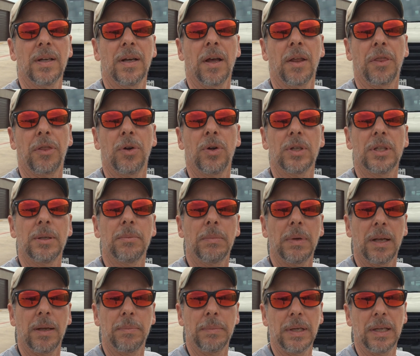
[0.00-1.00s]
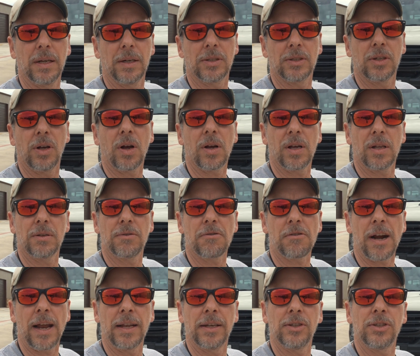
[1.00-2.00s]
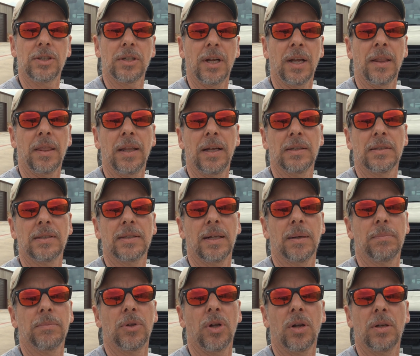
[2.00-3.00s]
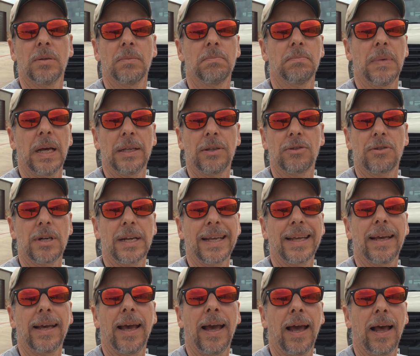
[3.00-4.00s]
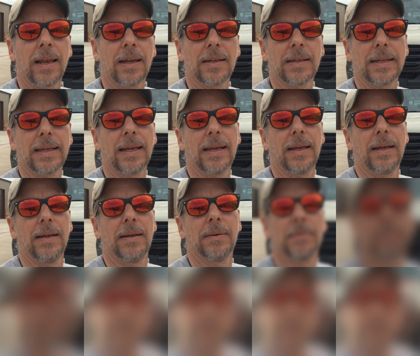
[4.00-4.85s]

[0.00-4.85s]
a 13mm socket wrench and then some non-metric Allen key.